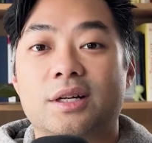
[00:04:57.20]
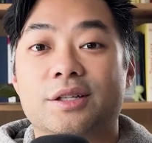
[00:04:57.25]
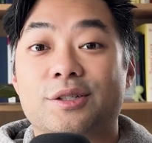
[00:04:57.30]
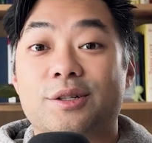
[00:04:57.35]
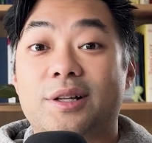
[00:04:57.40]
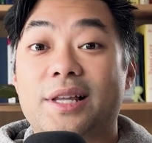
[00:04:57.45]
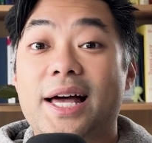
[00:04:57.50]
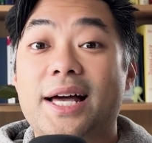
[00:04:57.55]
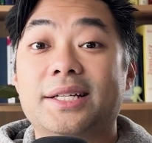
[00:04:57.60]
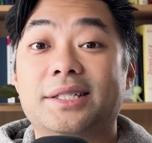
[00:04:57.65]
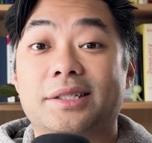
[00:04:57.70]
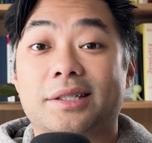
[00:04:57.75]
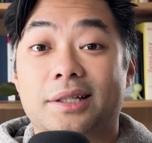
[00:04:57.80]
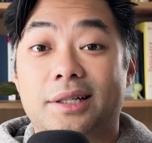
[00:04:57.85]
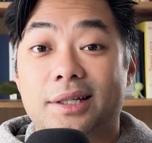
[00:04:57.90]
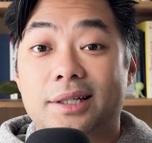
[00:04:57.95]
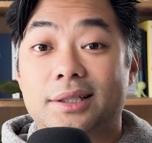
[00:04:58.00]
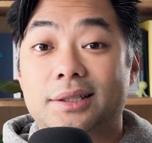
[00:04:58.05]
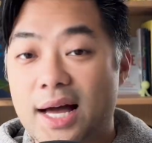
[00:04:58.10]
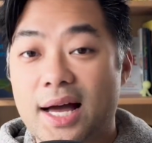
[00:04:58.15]
So
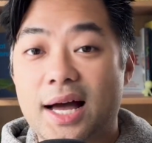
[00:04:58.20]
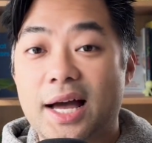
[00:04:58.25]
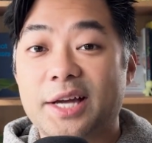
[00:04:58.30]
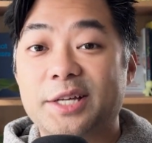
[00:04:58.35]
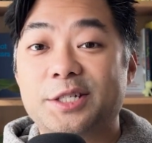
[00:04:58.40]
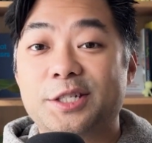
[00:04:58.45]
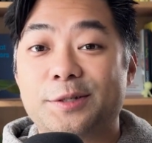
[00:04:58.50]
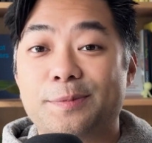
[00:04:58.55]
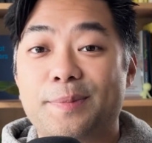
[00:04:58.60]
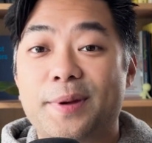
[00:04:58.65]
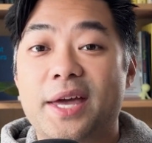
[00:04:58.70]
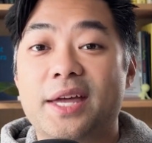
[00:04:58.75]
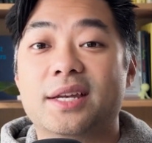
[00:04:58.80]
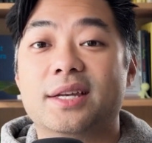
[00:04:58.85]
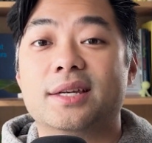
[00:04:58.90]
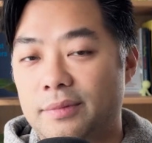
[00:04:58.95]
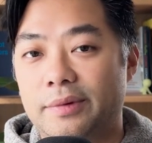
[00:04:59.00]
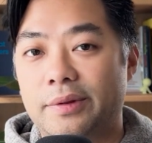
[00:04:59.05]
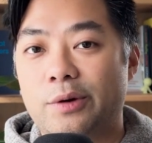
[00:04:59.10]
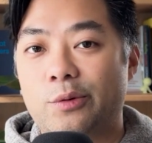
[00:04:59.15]
lastly, I
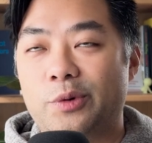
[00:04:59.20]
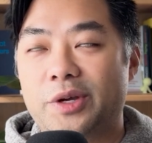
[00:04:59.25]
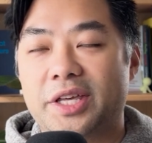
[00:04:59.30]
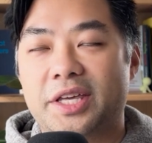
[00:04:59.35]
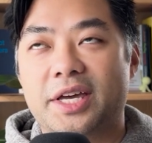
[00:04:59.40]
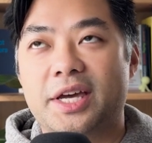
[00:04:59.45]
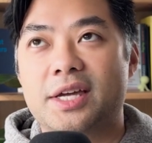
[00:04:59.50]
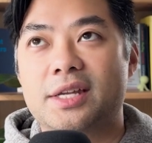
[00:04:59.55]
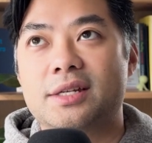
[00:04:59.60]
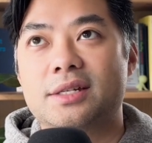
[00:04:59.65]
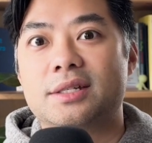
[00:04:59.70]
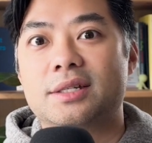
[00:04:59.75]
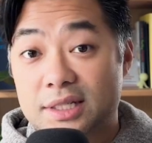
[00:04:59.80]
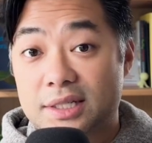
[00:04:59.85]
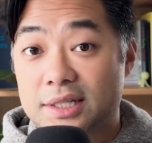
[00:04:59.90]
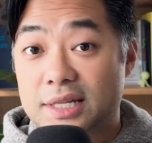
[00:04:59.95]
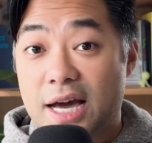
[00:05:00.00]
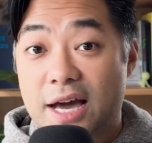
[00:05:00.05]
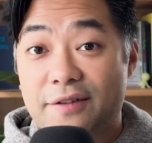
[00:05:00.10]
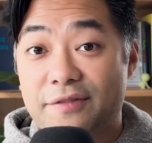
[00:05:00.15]
spent the weekend
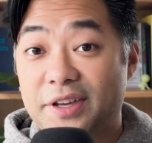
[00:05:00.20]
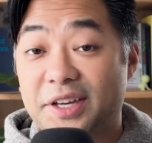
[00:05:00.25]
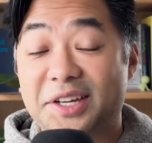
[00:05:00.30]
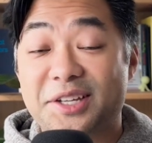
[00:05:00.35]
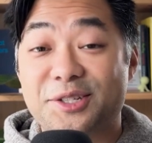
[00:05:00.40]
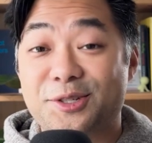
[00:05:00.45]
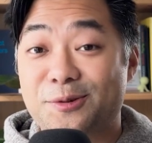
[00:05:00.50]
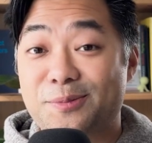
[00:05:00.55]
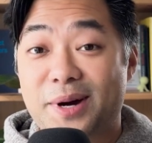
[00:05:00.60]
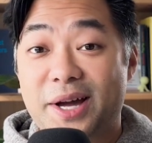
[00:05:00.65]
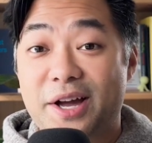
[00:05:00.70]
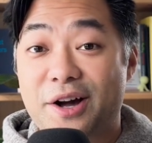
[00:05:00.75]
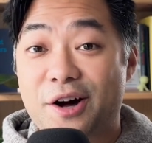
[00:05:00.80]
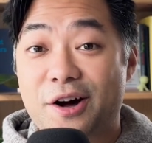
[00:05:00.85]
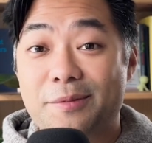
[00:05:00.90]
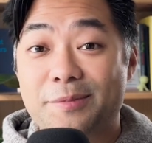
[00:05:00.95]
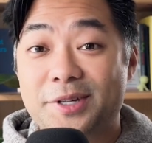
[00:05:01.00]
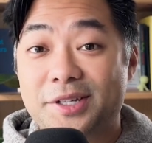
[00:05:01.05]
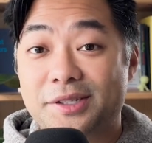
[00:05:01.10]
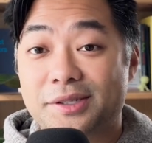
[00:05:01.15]
diving into my
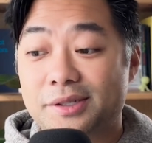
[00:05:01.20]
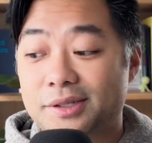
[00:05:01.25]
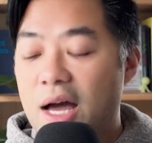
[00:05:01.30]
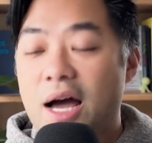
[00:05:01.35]
hobbies.